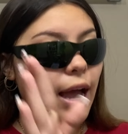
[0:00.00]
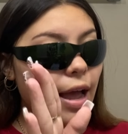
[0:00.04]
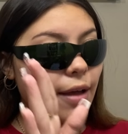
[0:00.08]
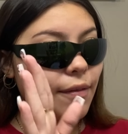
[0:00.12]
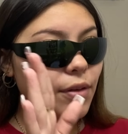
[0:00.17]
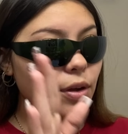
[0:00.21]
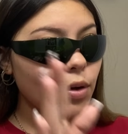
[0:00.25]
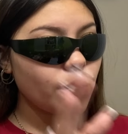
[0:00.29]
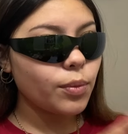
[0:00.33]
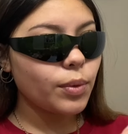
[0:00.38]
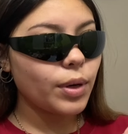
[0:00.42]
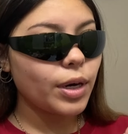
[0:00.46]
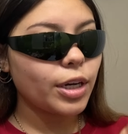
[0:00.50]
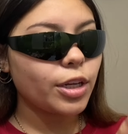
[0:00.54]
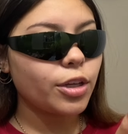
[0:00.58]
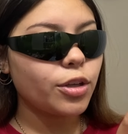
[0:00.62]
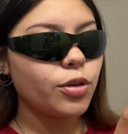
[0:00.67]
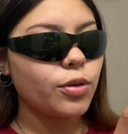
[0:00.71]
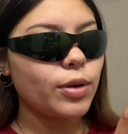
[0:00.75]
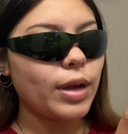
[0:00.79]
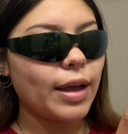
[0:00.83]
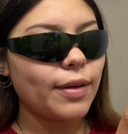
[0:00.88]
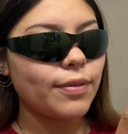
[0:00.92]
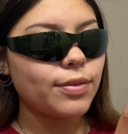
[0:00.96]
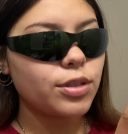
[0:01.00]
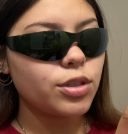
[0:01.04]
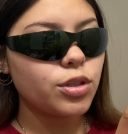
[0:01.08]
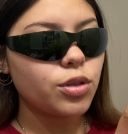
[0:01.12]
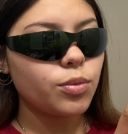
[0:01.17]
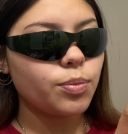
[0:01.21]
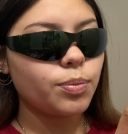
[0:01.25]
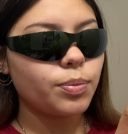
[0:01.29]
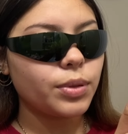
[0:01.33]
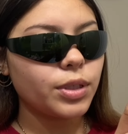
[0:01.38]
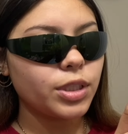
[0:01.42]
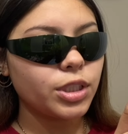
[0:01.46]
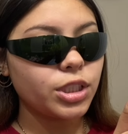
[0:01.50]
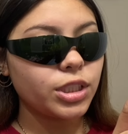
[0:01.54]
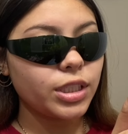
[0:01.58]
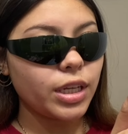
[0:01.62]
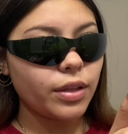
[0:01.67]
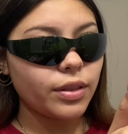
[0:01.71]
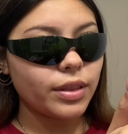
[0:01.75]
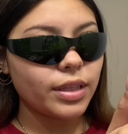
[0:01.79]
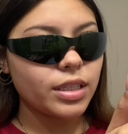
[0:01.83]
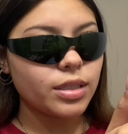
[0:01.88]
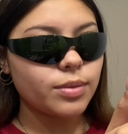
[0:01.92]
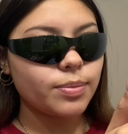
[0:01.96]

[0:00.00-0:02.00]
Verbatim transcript: have it work, you have to push down this